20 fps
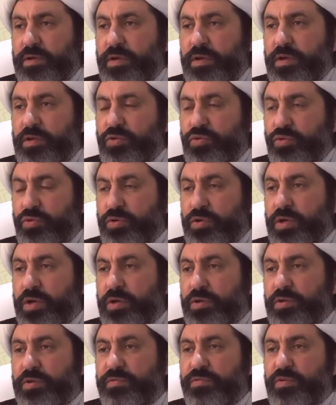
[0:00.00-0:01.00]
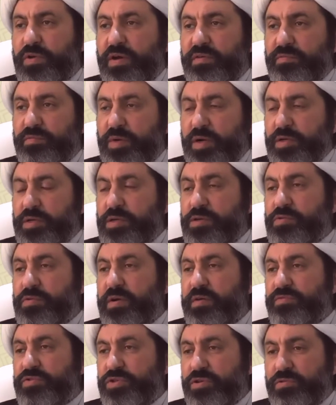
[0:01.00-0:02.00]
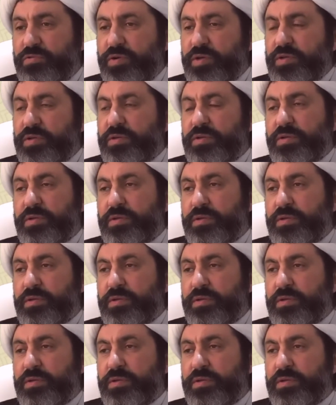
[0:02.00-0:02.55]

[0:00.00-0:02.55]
In dunya, if you have money, you have children,